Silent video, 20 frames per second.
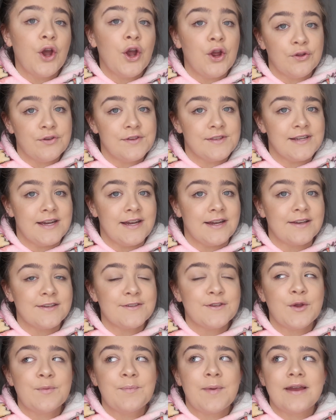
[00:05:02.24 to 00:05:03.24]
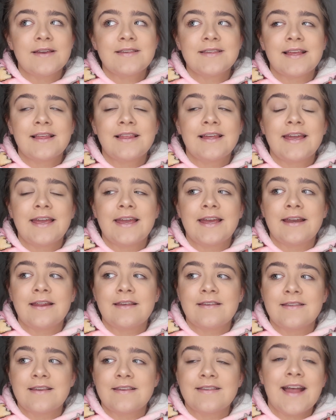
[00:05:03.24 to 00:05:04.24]
Co-Star. So basically it
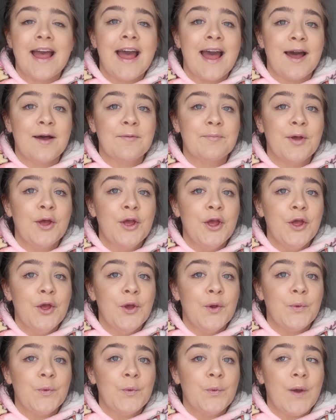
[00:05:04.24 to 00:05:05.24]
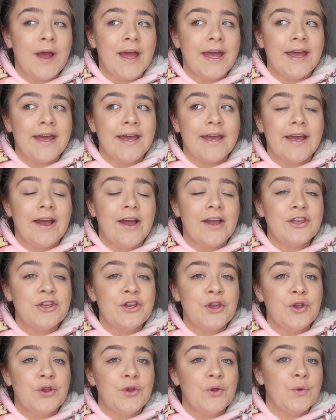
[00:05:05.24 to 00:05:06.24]
is this app where
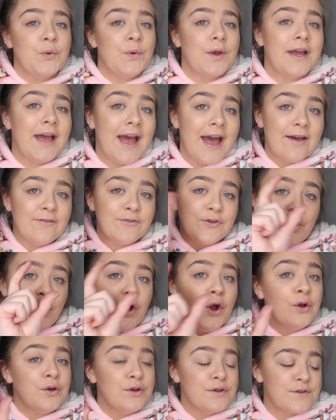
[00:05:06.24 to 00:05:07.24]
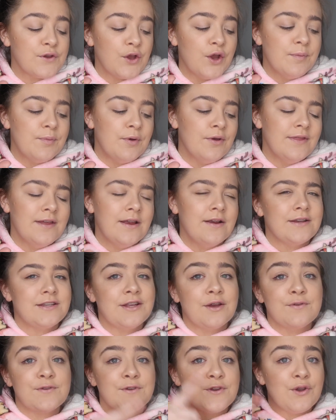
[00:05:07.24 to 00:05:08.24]
you have your horoscope on there. It
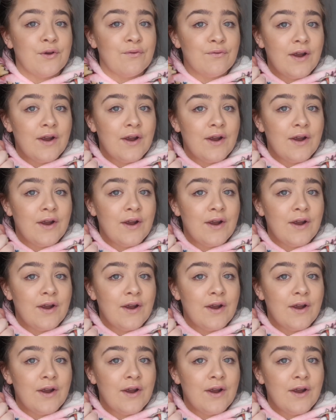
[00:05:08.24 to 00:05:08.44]
tells you your